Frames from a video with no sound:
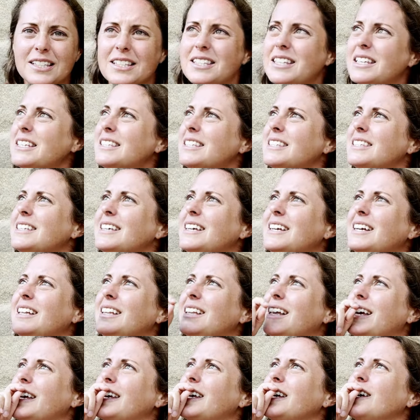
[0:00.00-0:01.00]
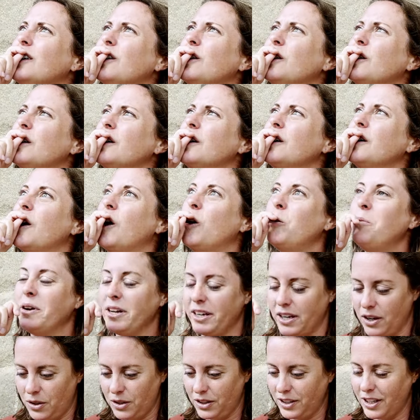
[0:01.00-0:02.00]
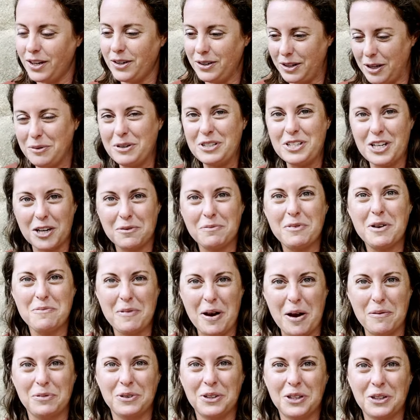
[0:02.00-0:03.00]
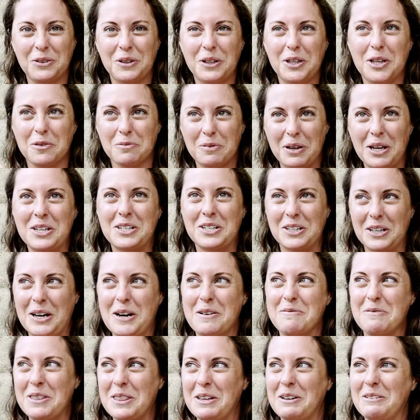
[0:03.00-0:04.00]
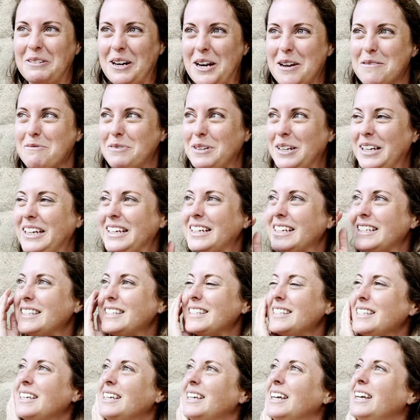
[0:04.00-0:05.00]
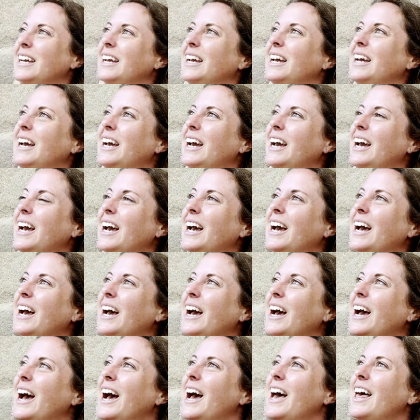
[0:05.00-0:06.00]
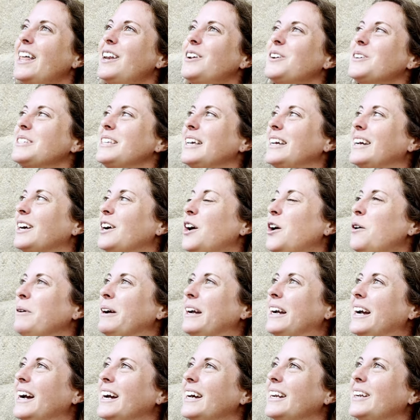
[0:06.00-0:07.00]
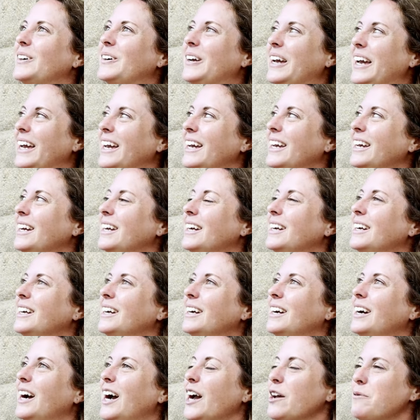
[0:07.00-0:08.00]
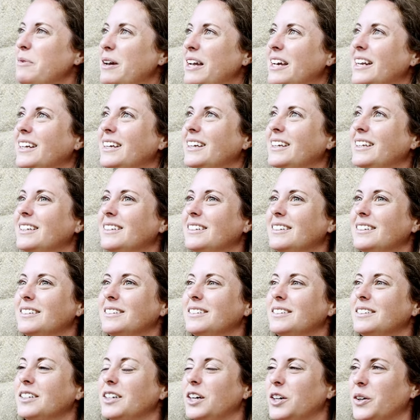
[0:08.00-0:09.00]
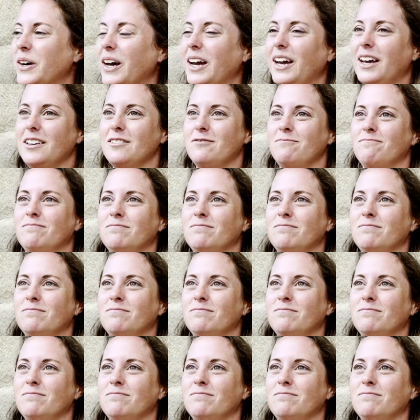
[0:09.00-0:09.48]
Is this like, oh my God, let me check my map really quick and make sure I'm in the right place. And I was like, oh my God, okay, I made it, okay.